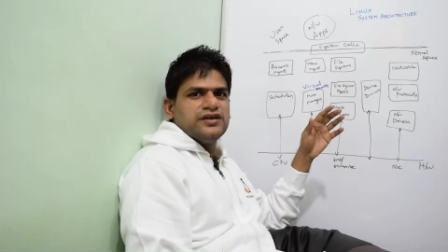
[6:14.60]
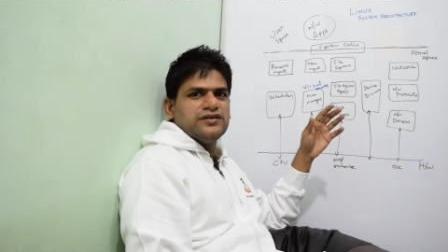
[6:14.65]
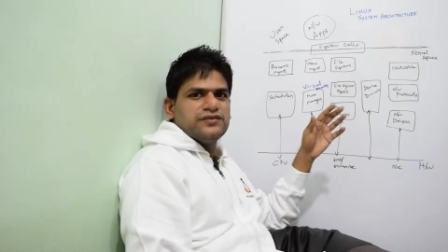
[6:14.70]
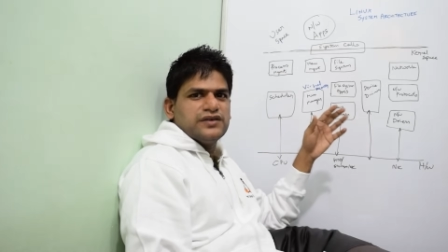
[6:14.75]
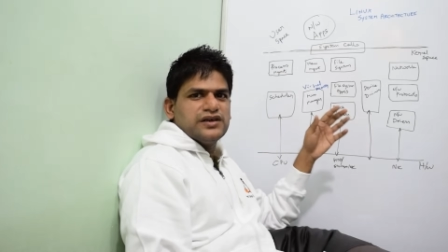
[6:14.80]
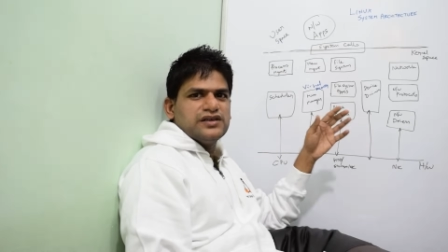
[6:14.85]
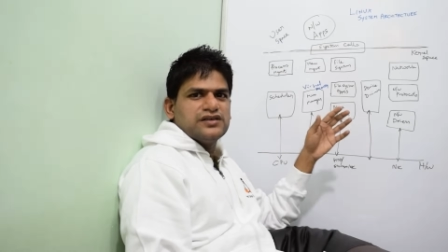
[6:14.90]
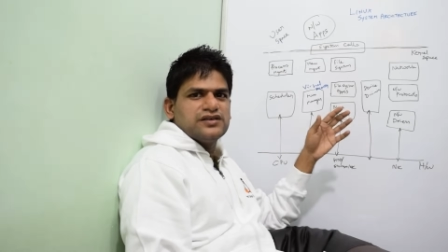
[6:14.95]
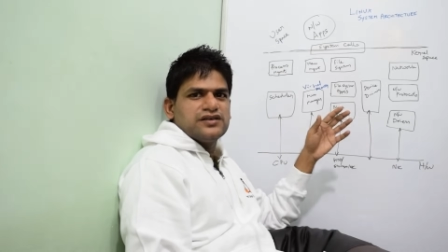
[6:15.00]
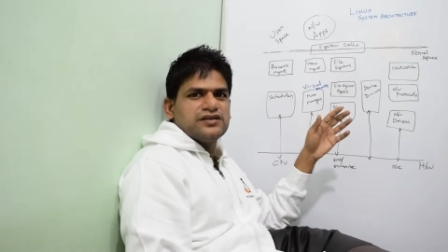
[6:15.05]

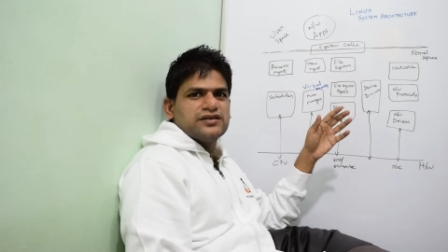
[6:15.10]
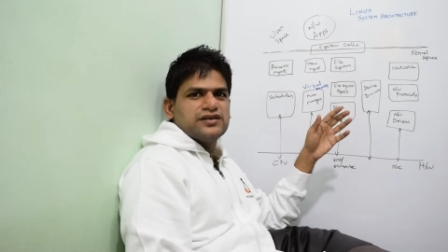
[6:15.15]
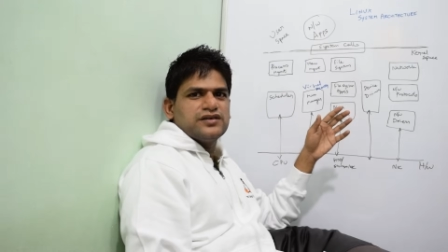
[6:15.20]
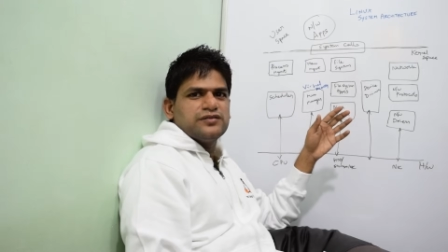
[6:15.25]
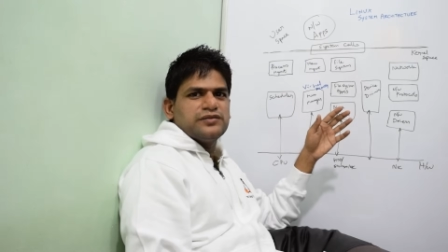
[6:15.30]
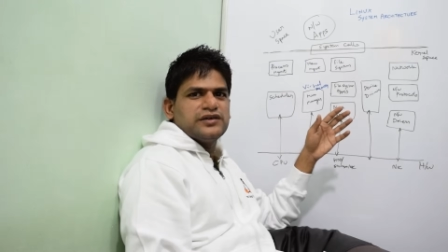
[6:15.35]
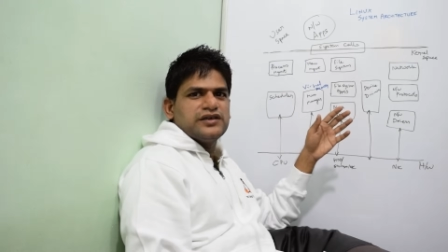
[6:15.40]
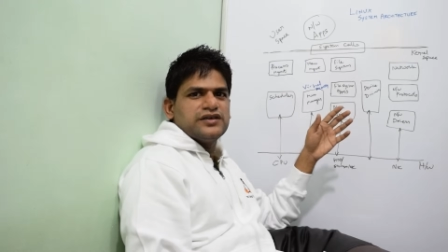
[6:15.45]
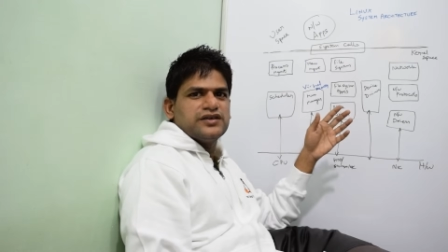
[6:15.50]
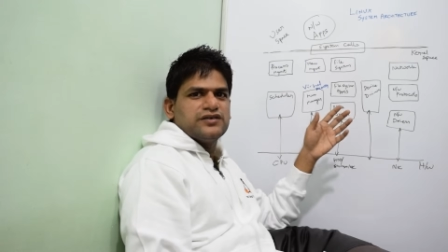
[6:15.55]
file
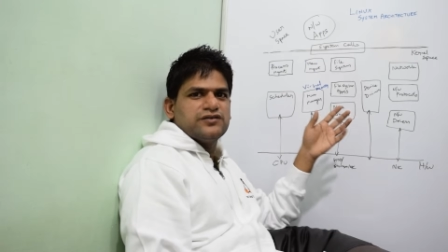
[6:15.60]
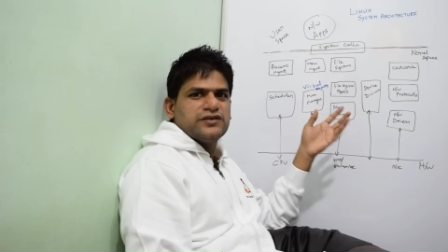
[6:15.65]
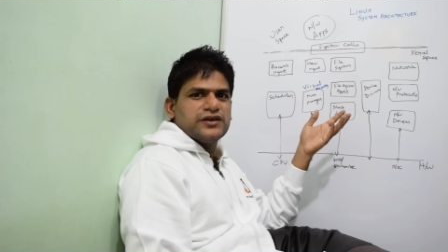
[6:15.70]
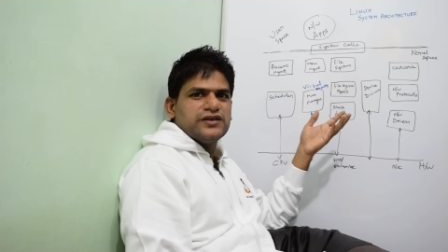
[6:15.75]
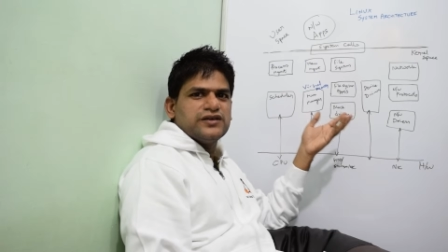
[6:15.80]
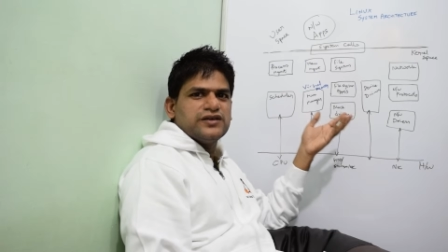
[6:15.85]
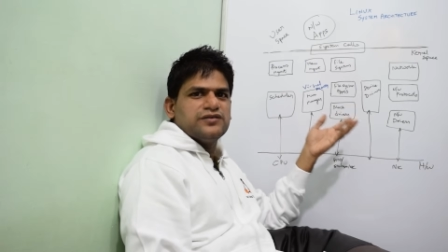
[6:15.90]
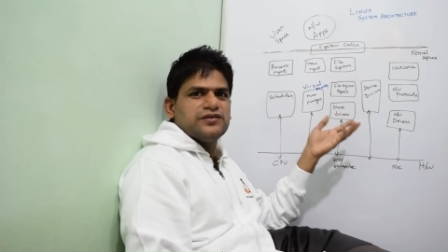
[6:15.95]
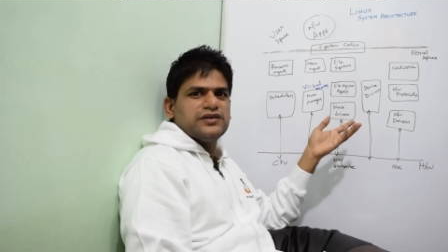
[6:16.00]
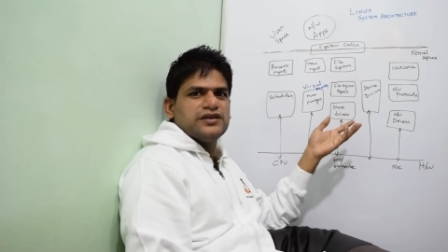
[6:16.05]
system, and you
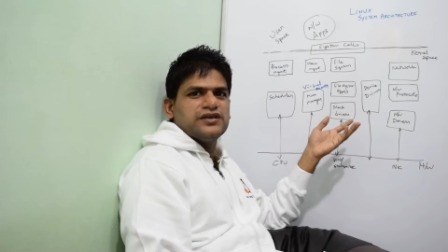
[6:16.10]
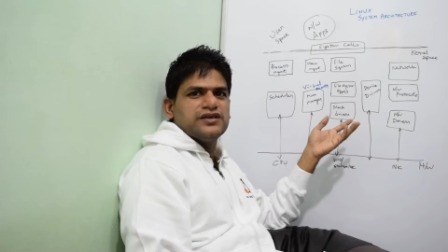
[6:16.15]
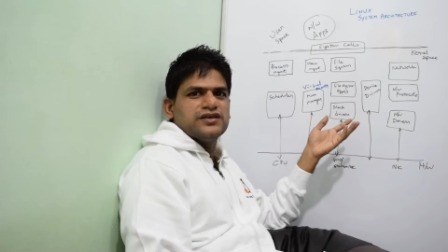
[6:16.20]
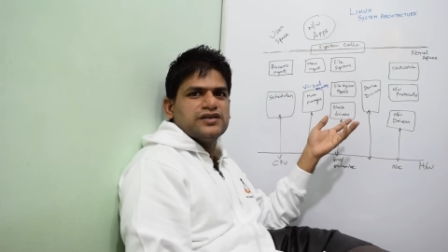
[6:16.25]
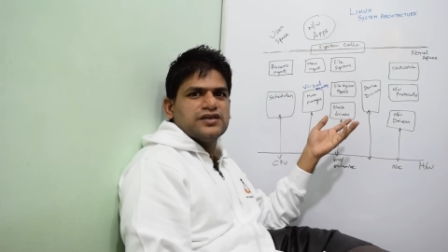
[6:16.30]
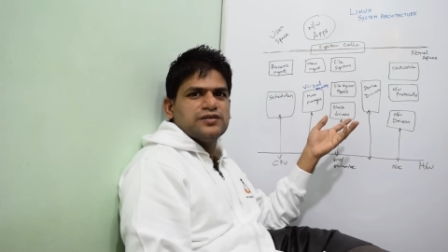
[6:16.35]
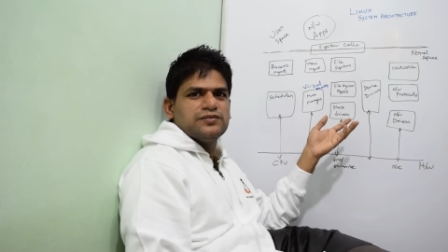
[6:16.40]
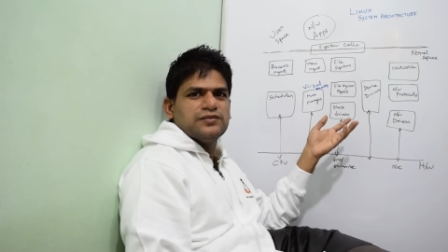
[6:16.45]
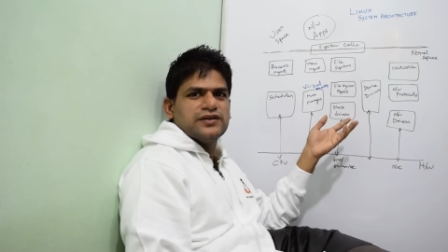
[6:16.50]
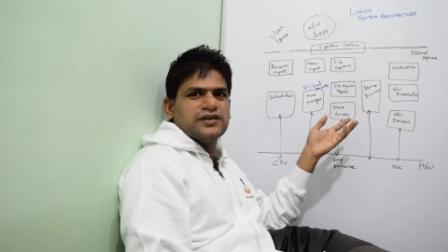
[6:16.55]
can even
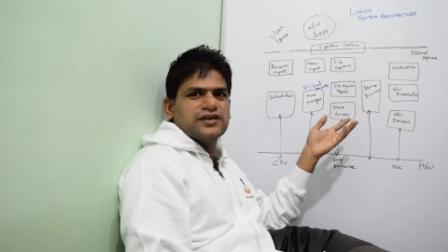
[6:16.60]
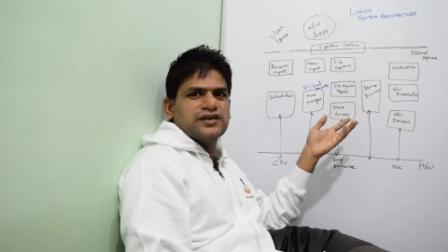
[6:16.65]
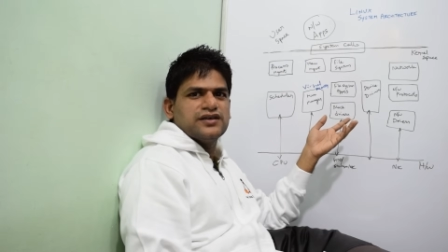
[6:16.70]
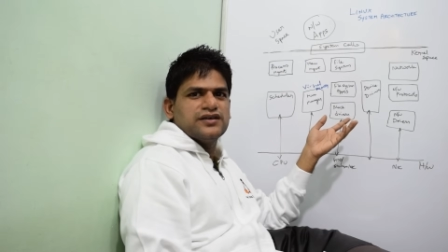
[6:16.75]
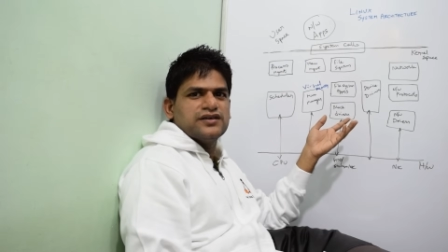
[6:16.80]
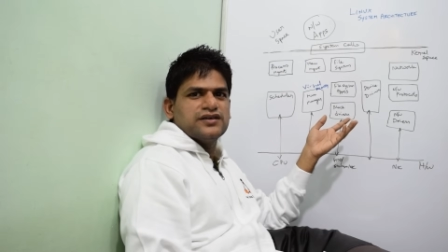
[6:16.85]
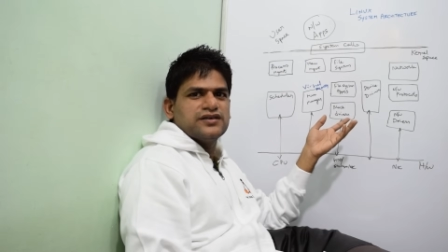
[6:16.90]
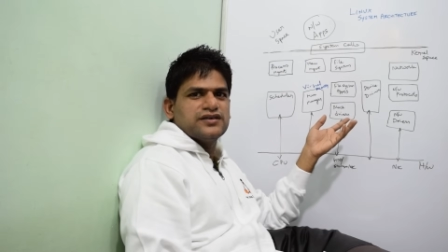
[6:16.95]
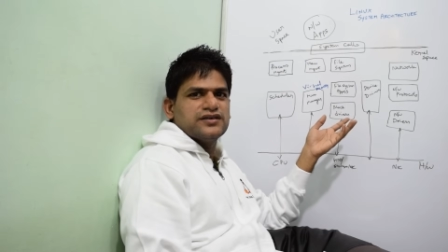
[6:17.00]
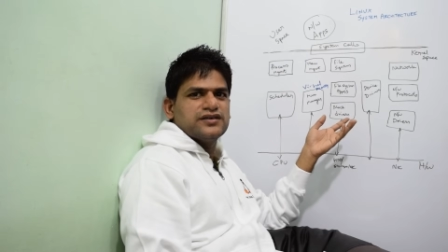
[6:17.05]
disable
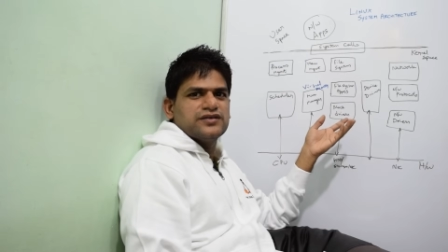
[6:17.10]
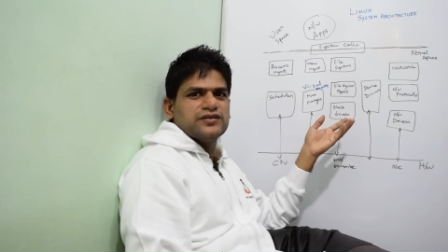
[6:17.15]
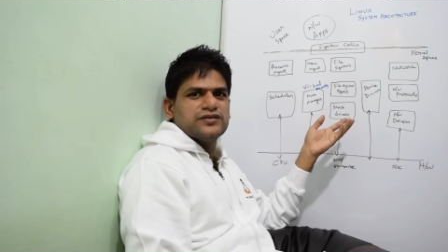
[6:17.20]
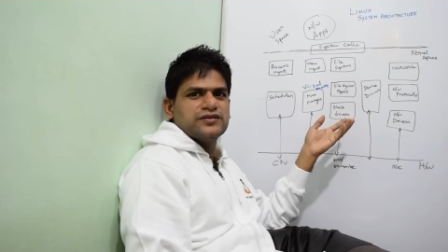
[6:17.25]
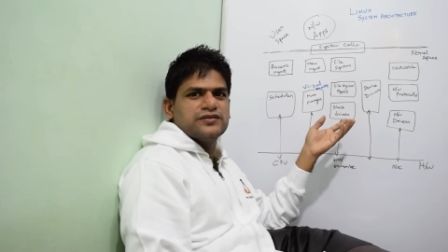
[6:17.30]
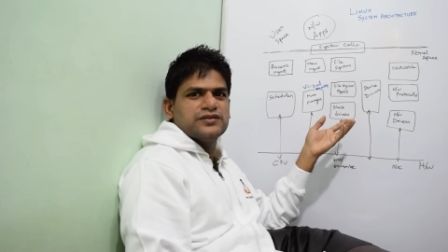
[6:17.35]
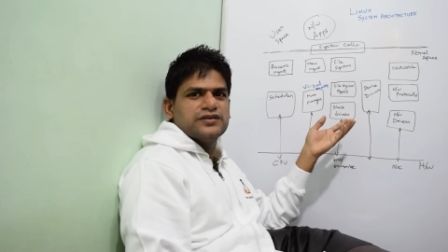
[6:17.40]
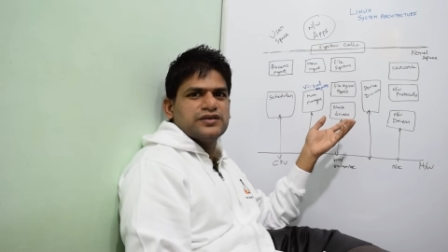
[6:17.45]
the